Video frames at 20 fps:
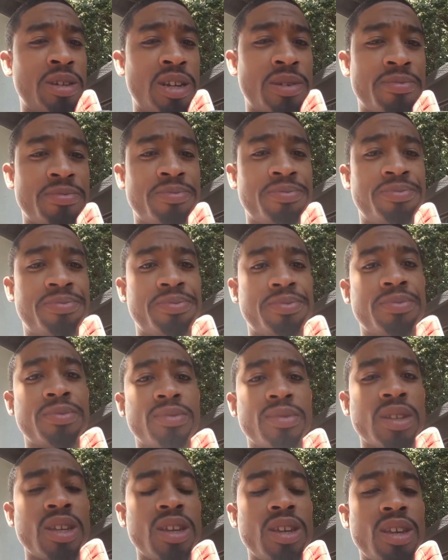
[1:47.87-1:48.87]
but I'm
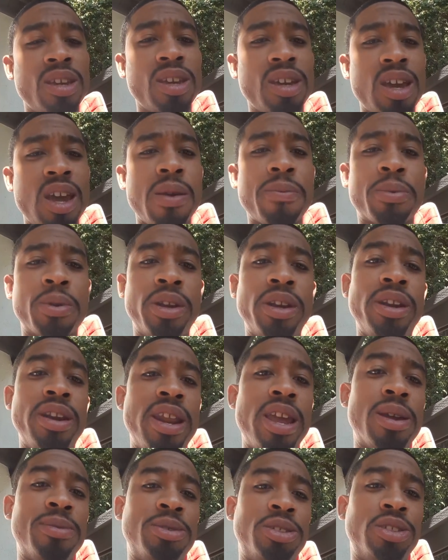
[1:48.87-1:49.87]
pretty
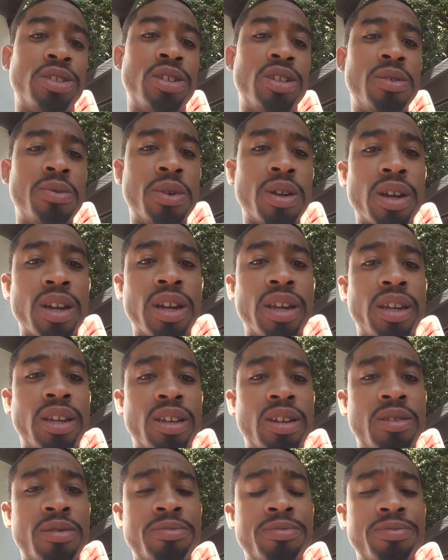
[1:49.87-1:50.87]
damn sure that we're going to
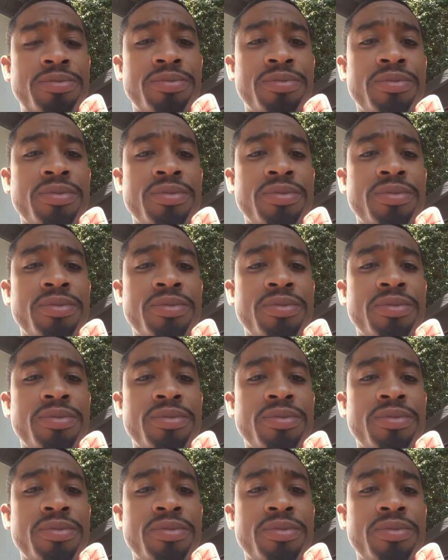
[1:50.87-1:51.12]
get him.